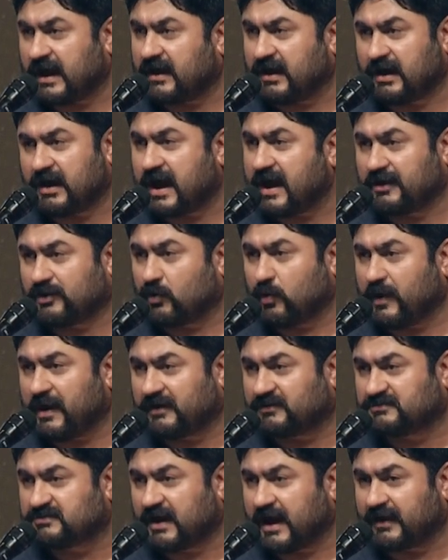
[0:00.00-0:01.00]
I, I
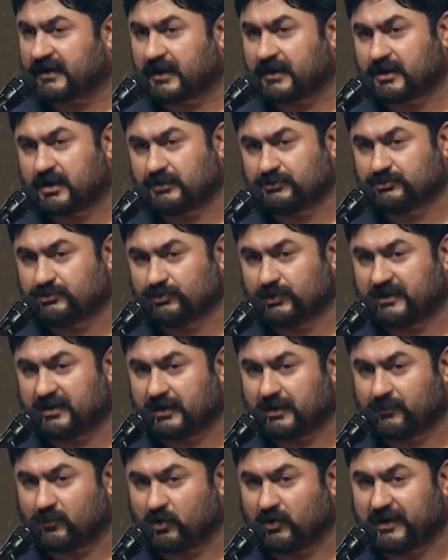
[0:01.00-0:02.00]
quit. I cannot do it
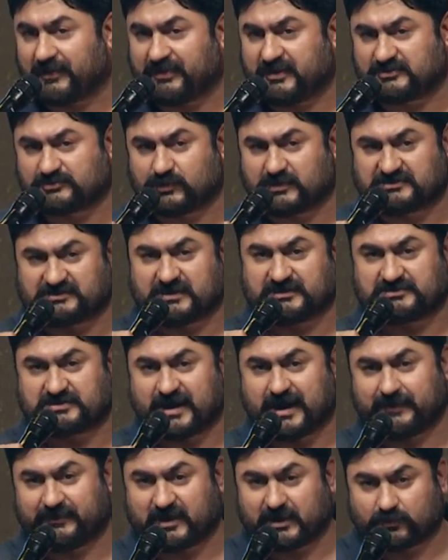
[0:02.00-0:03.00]
anymore. And this was the
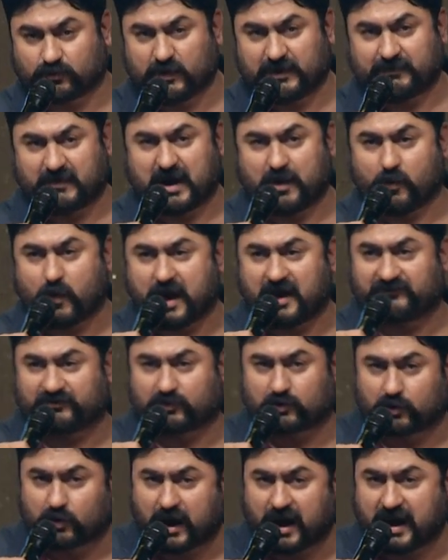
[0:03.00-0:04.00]
time that when my wife
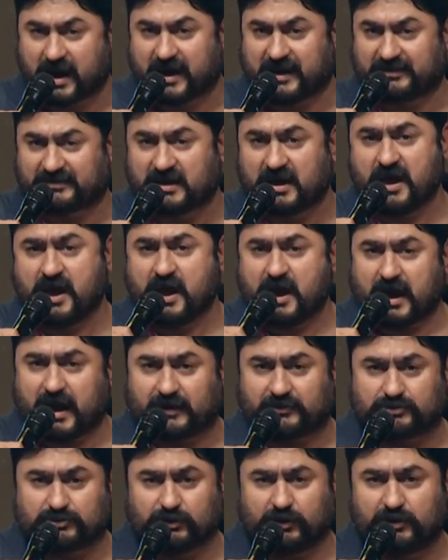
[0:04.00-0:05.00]
cried
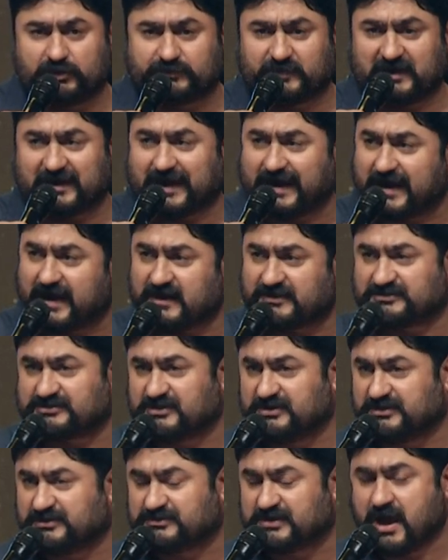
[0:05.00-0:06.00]
and told me, Hey,
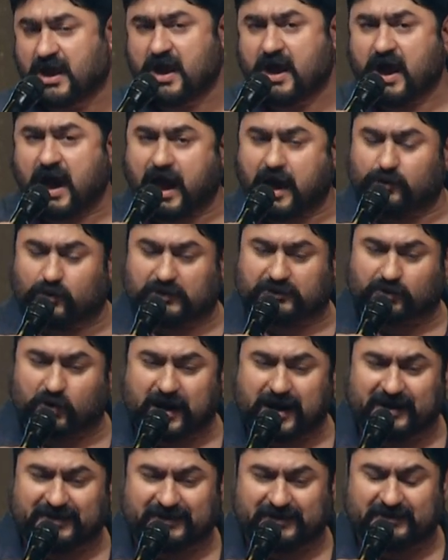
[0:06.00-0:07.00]
Aziz, I would
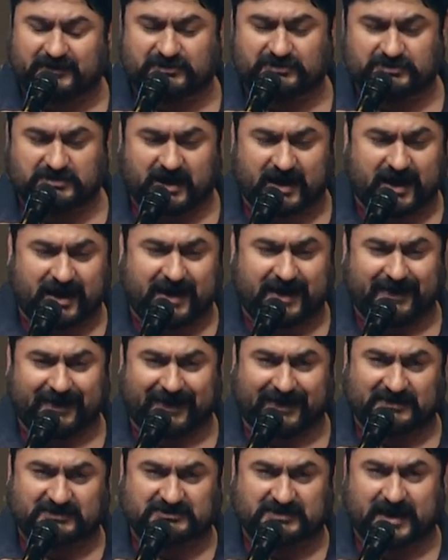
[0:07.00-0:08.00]
rather die
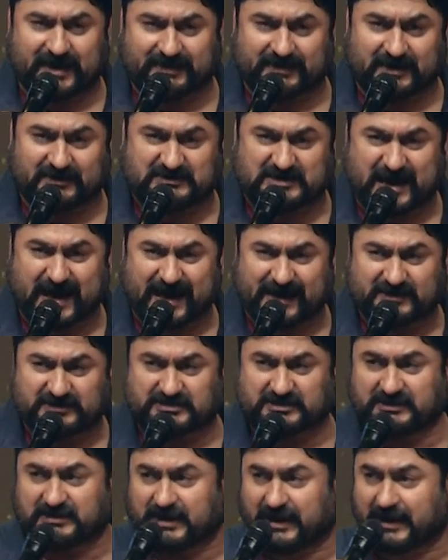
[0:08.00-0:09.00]
inside the
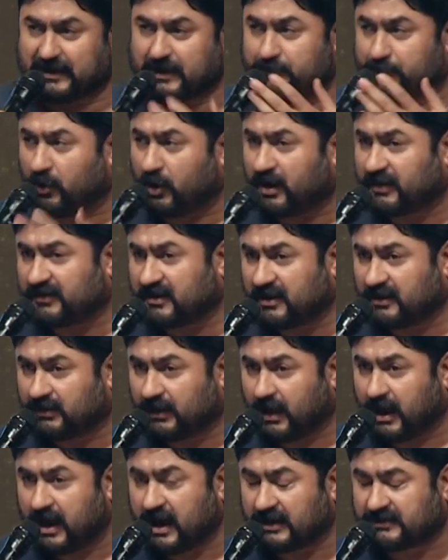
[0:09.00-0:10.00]
taxi in a parking
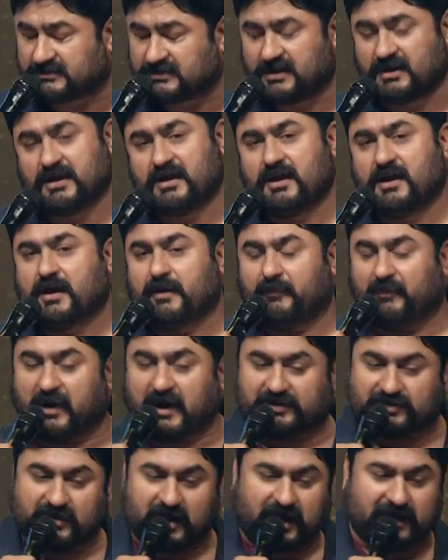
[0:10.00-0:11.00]
lot,
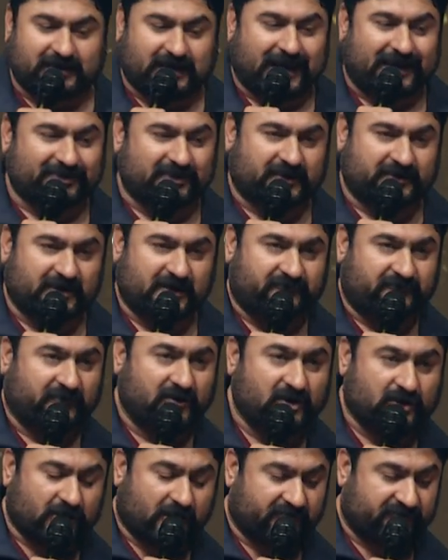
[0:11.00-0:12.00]
but not under the
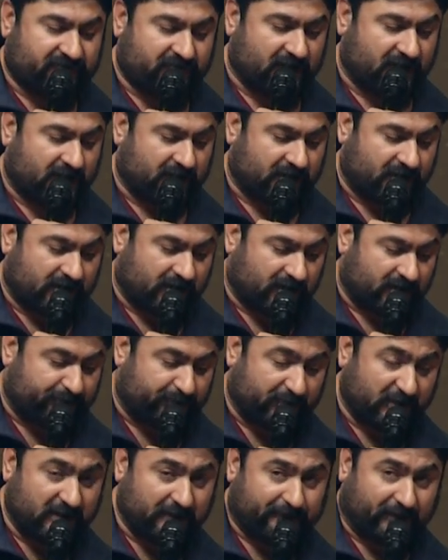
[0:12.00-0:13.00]
feet of the, the
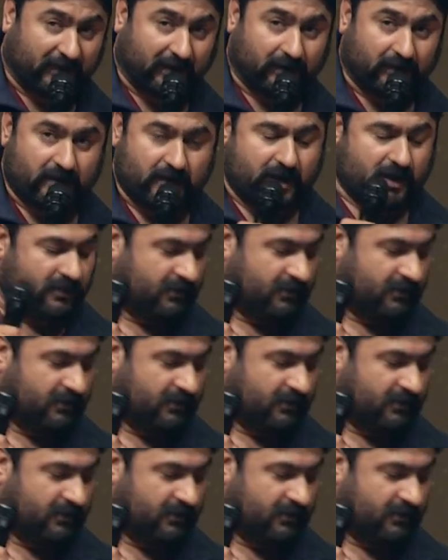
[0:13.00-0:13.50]
people.